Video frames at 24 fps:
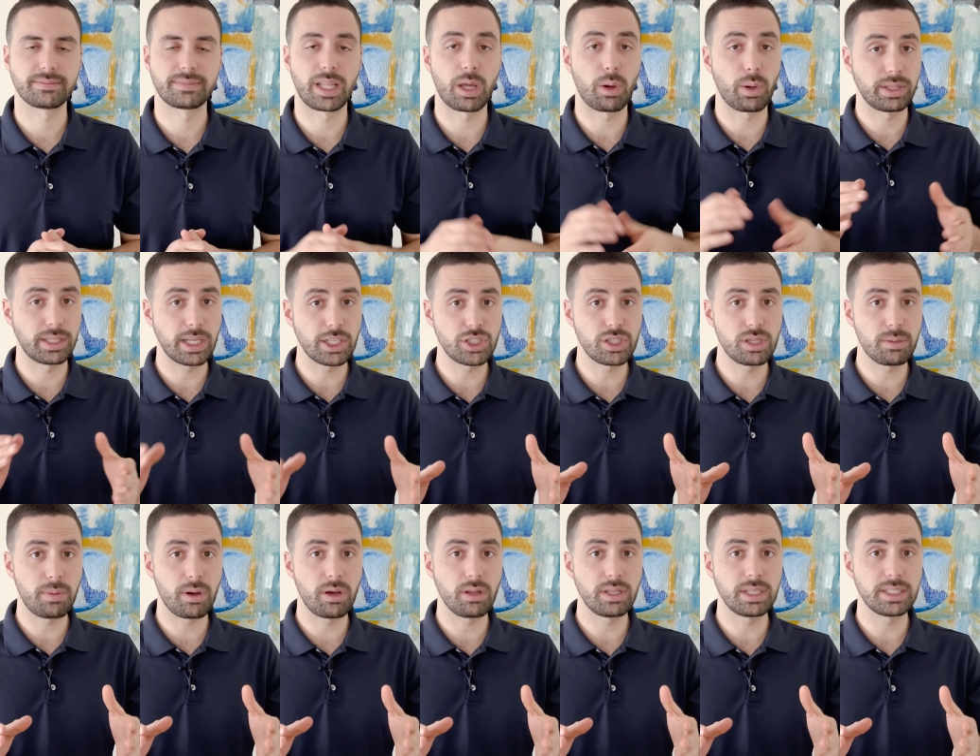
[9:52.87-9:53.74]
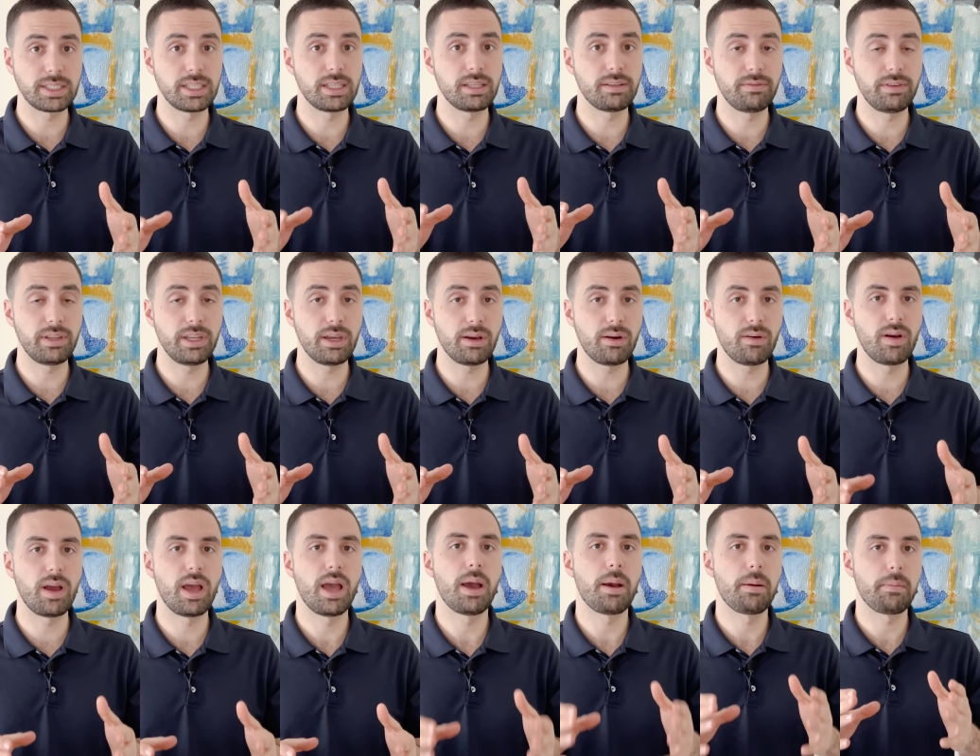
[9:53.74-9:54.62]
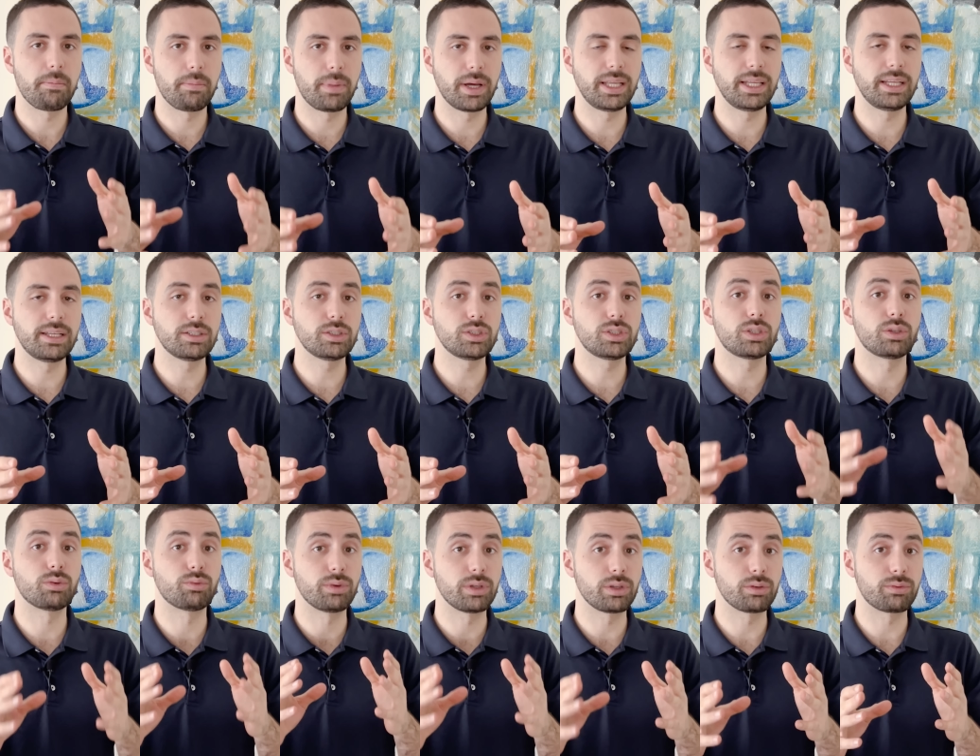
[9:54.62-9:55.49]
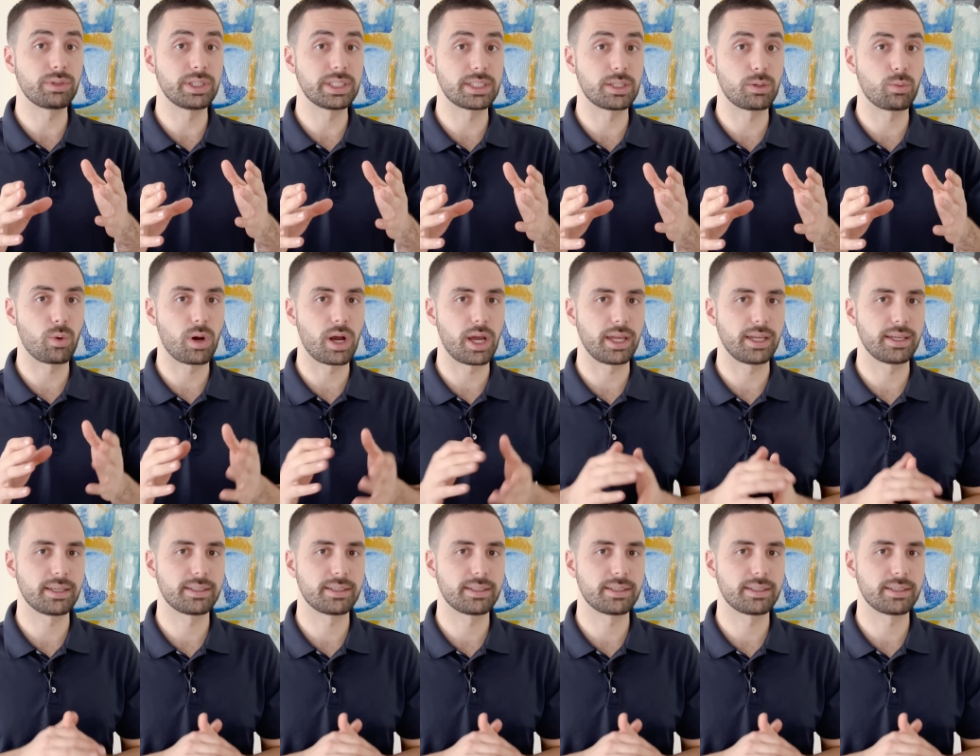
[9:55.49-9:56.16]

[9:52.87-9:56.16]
Now I touched upon this in the video, but here's the real reason why.